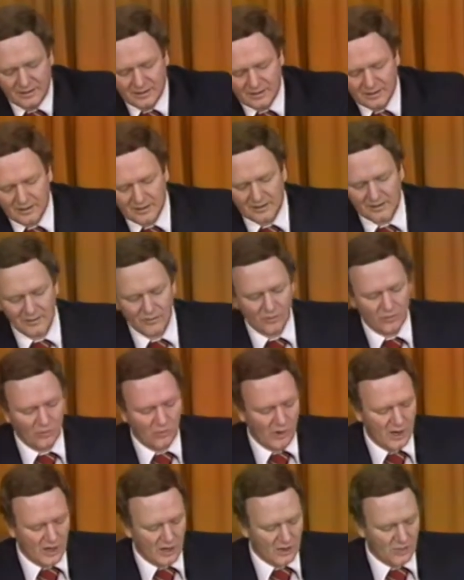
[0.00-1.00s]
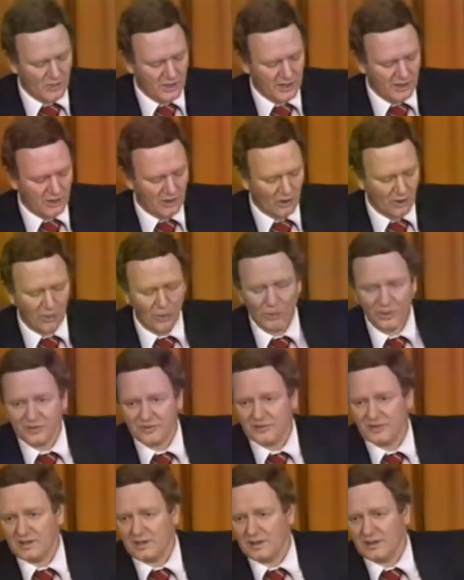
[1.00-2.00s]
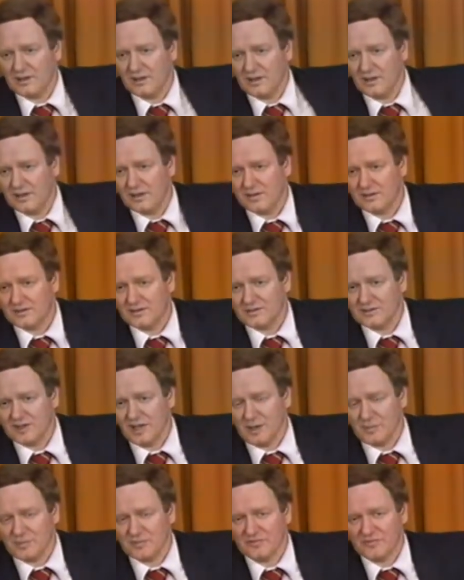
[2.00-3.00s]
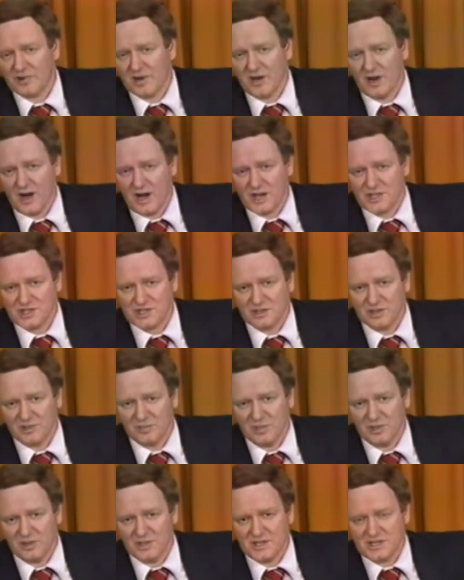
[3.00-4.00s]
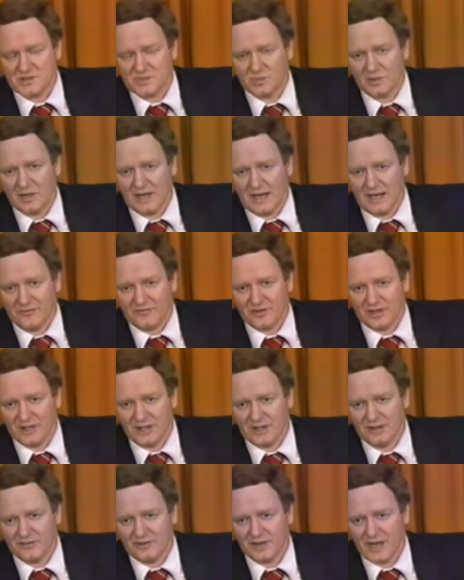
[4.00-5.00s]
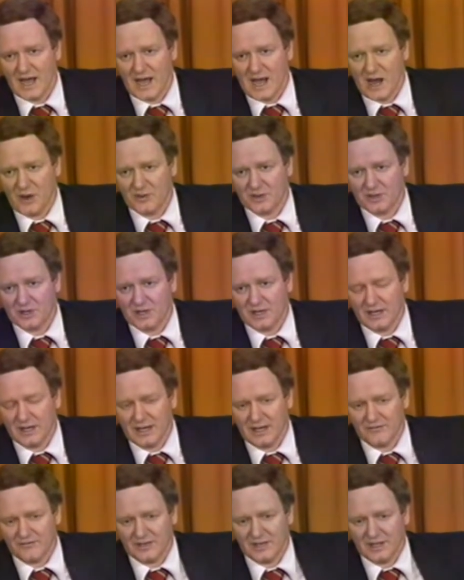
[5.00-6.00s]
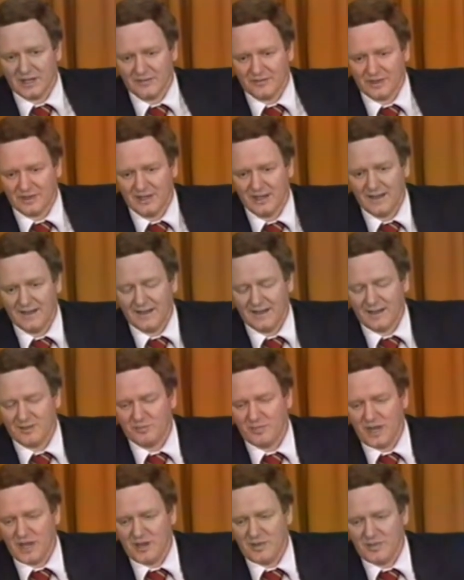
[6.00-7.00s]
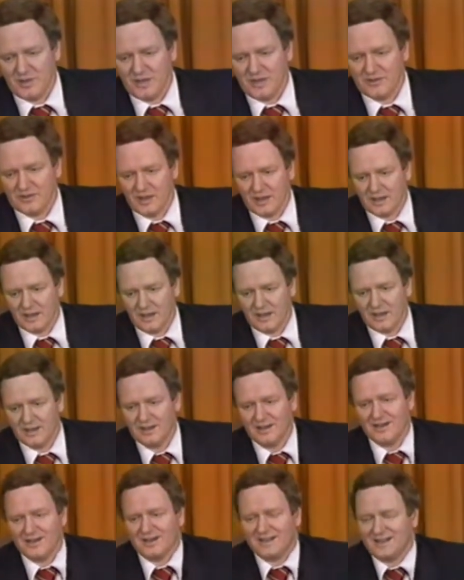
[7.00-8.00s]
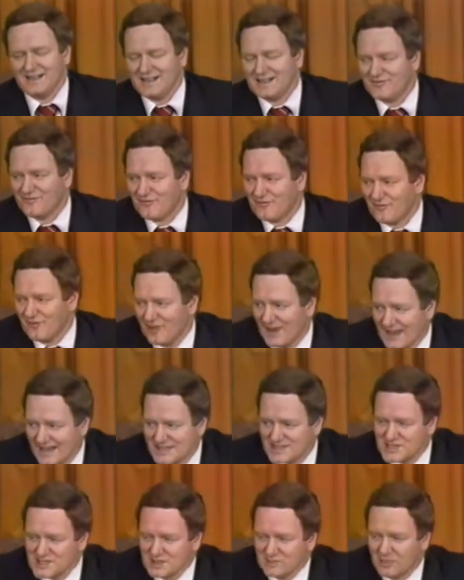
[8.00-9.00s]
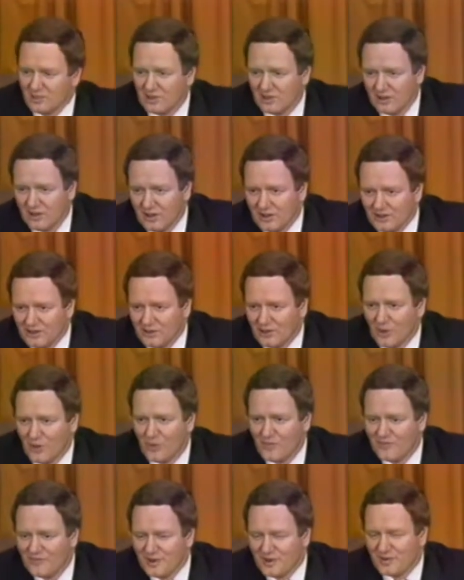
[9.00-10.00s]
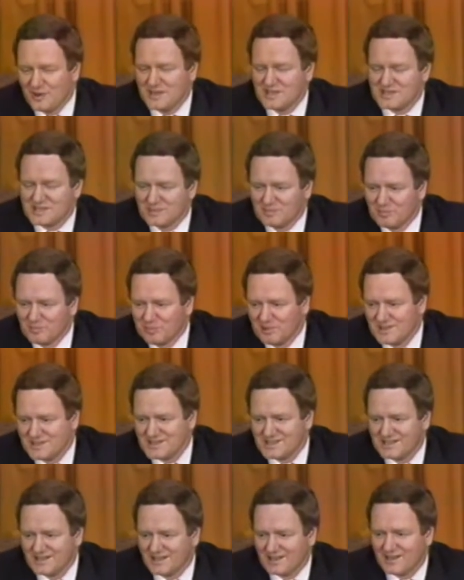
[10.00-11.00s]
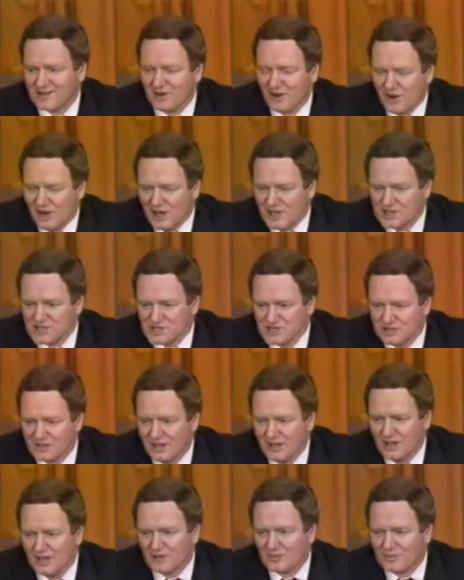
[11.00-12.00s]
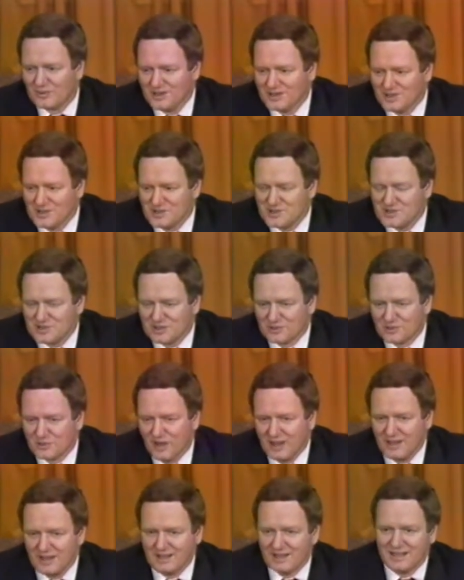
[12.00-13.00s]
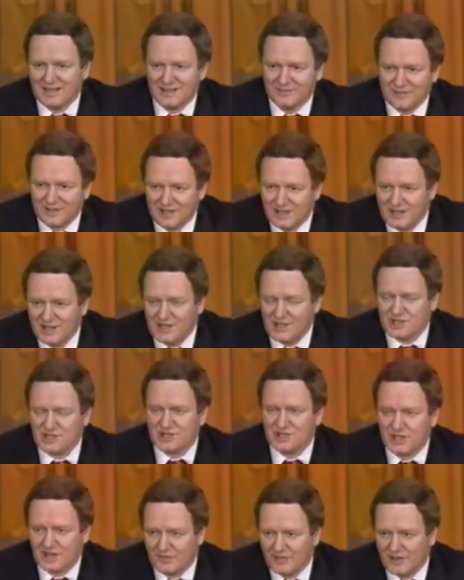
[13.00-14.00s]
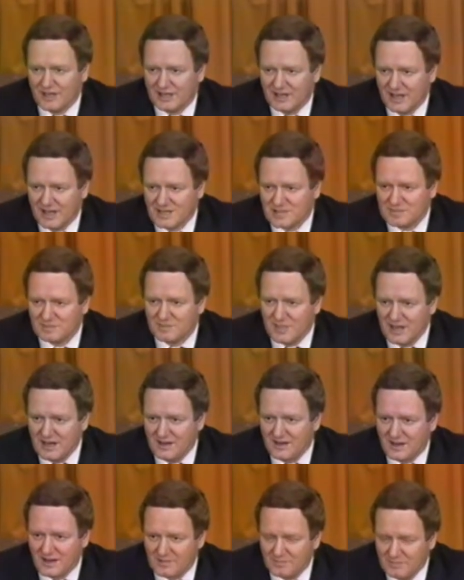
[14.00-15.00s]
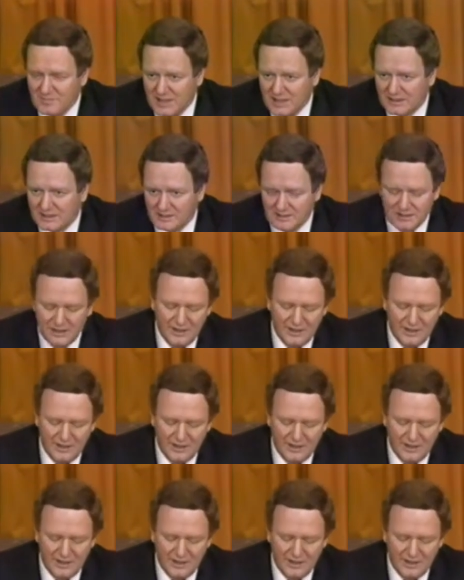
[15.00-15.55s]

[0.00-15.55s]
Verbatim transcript: uh, where we go with the type of caution the police will have to give and how they're going to have to give it. It may be that a, an inflexible, although very simplistic caution reduced to writing given in each and every case may not meet it.